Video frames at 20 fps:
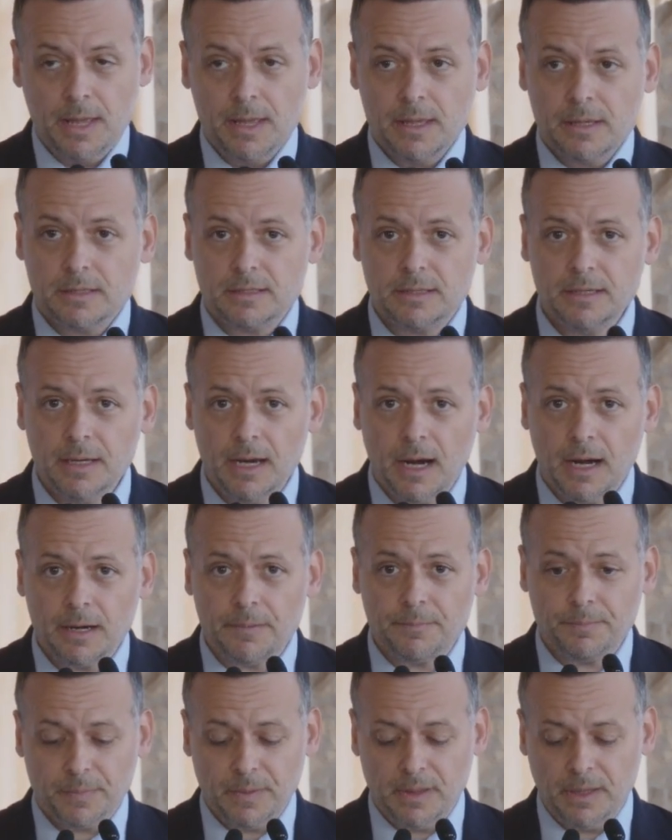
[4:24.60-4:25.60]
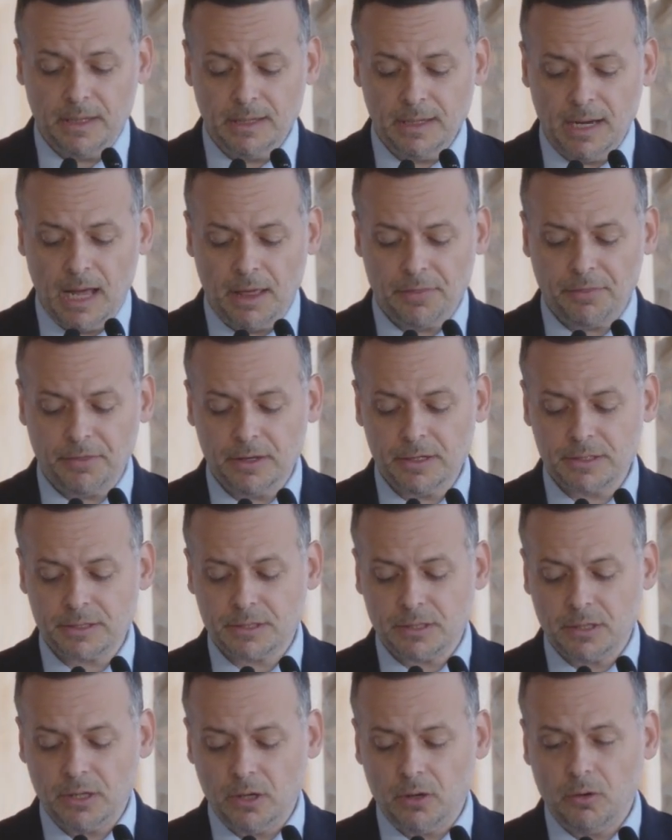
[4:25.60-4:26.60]
Here in
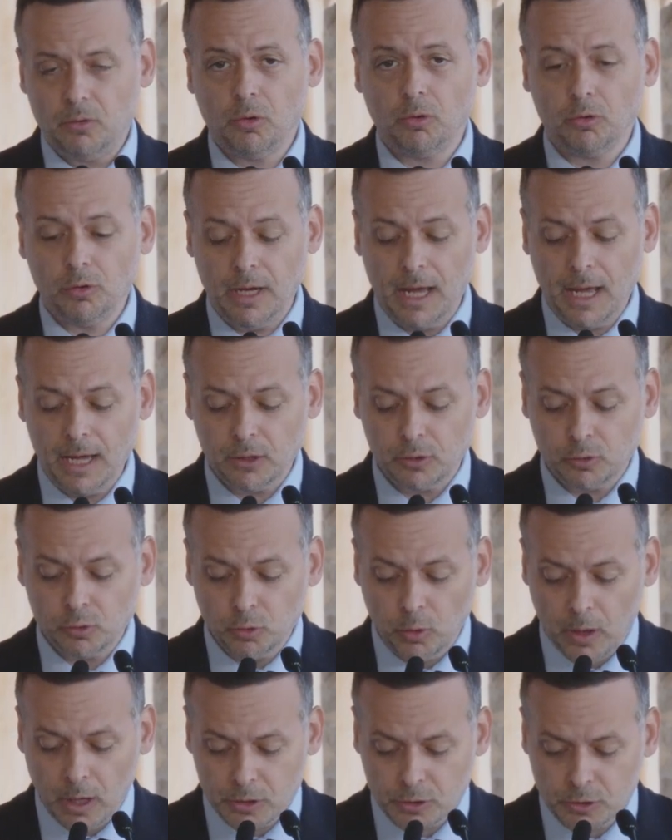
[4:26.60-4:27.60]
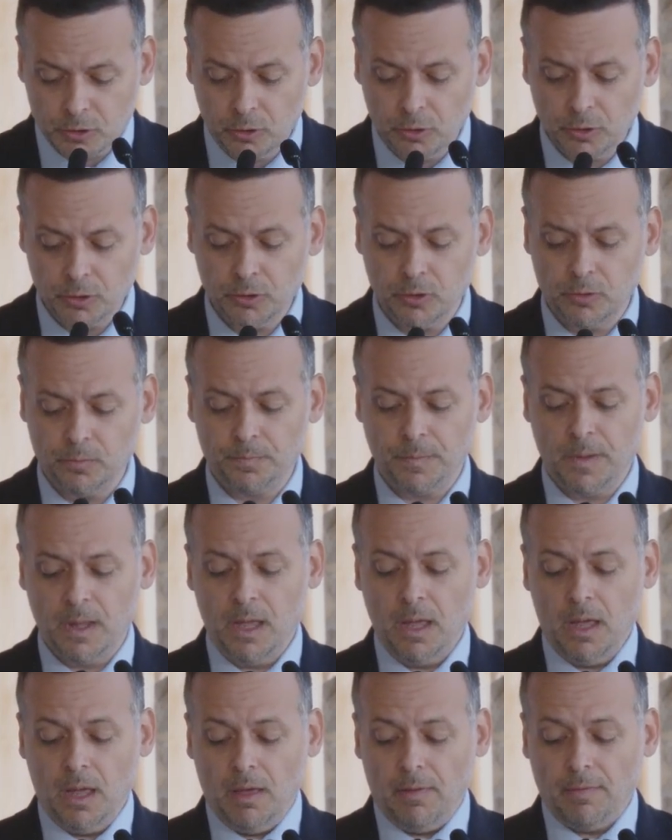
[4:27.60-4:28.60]
Athens, we would like to assure you
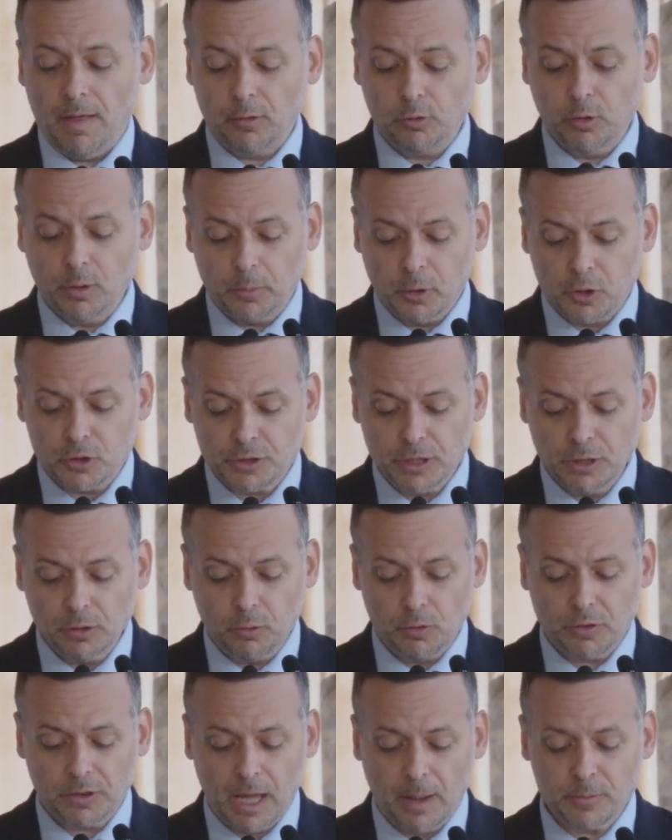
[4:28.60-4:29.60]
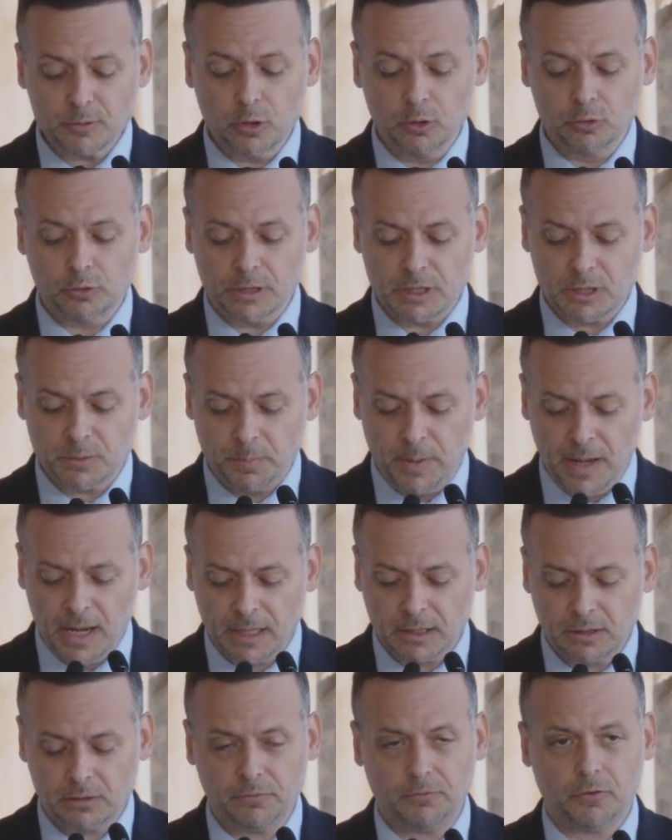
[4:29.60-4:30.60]
that we proceed with absolute
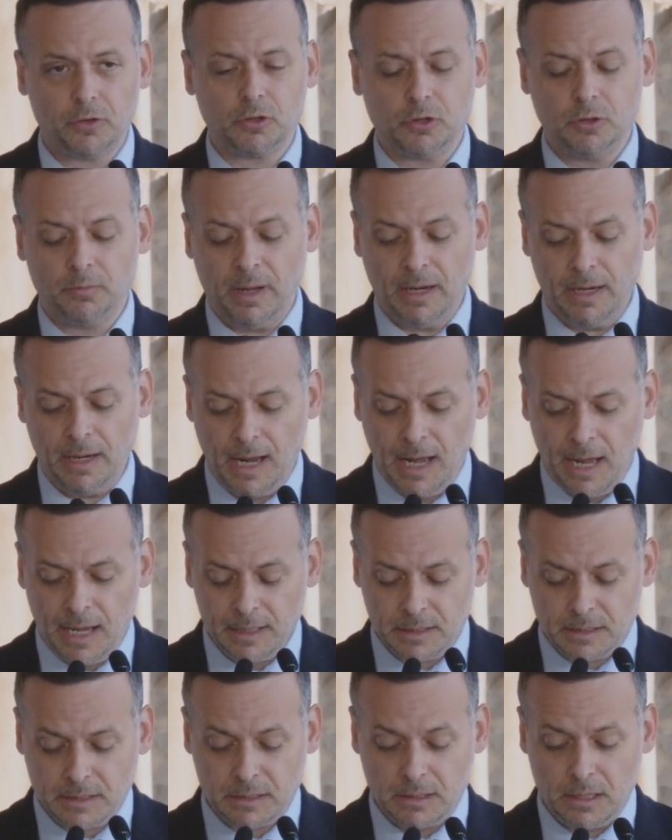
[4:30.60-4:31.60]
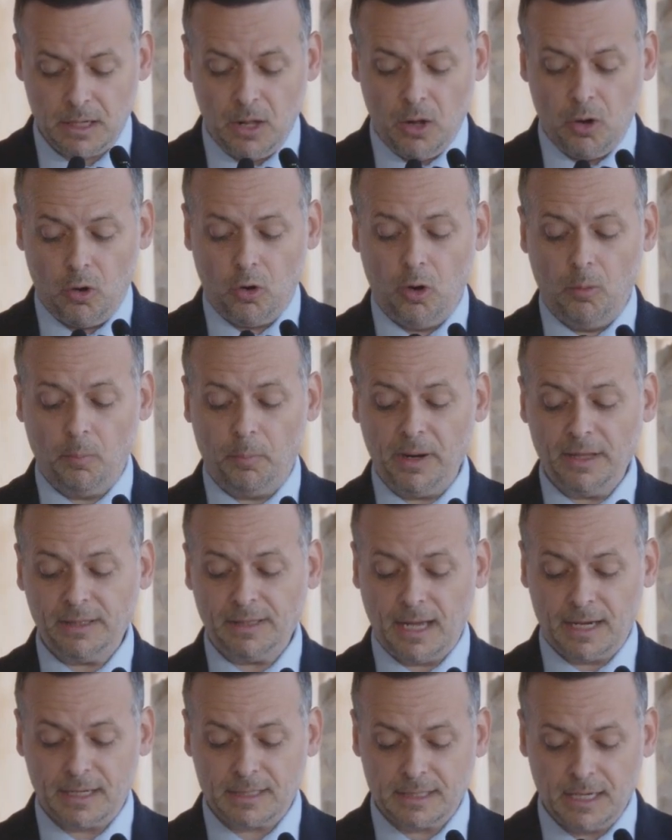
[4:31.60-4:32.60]
respect for human rights, complete
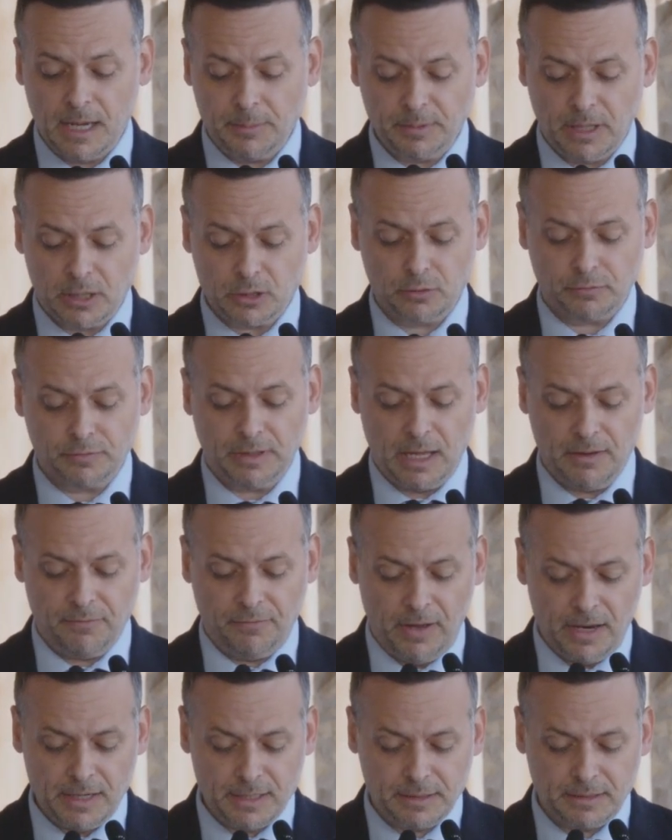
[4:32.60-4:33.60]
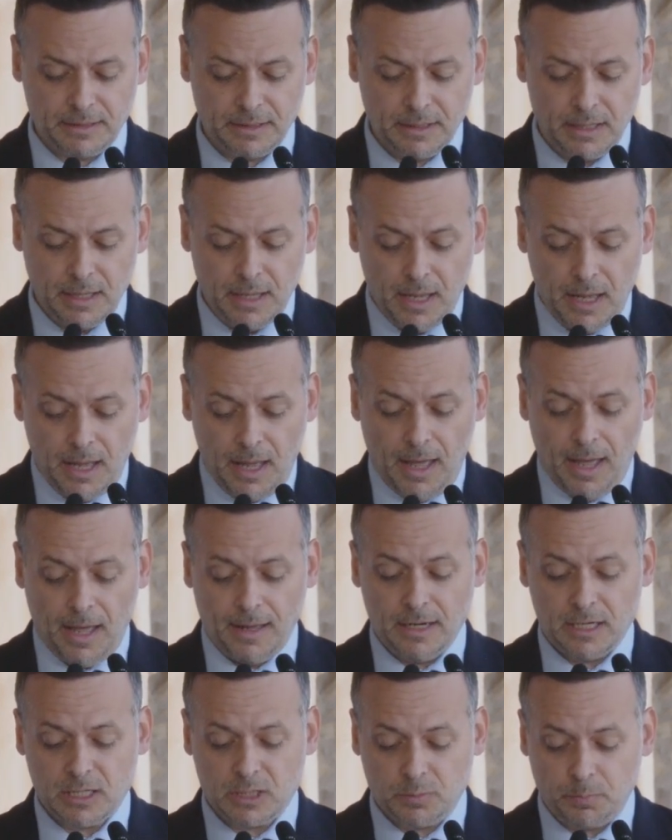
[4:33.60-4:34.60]
acceptance of diversity,
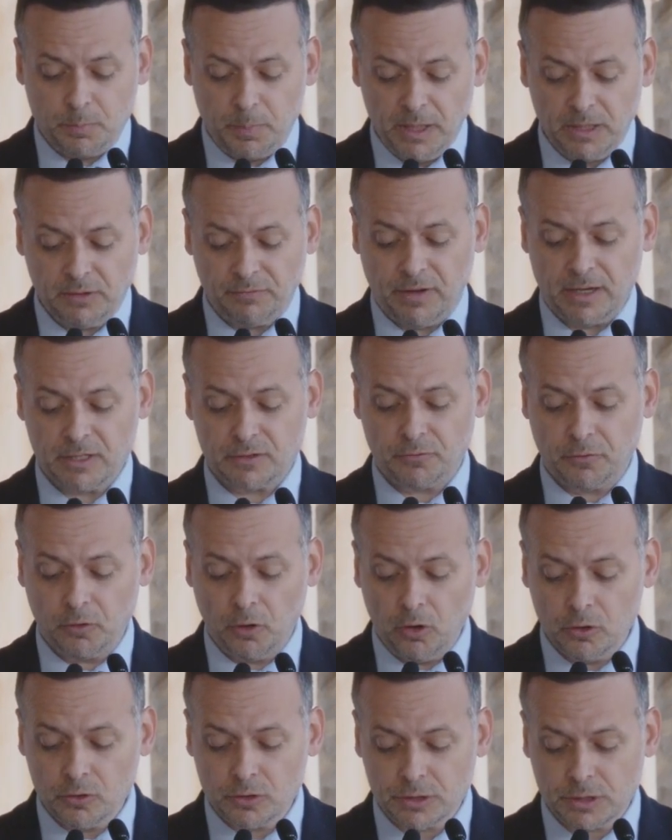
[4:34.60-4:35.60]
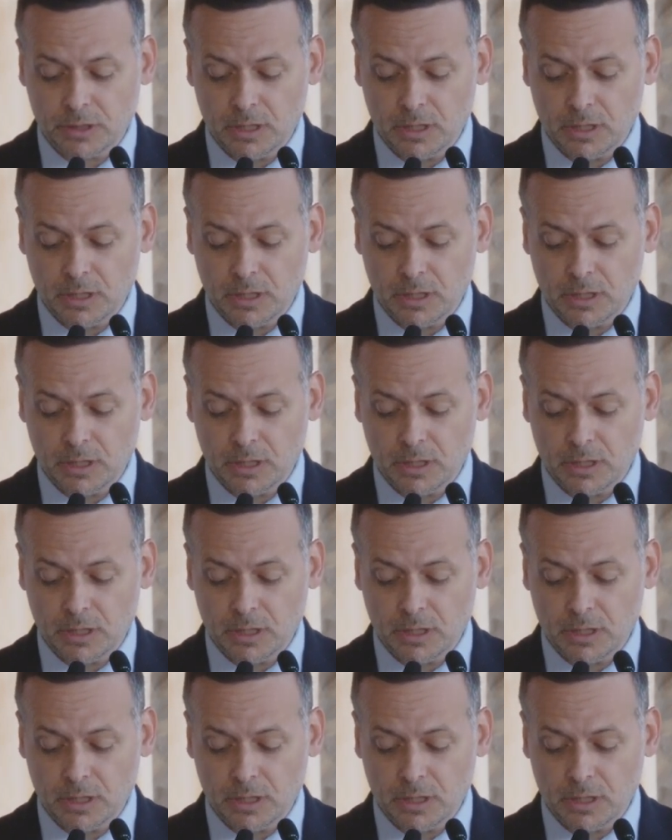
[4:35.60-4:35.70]
and a steadfast front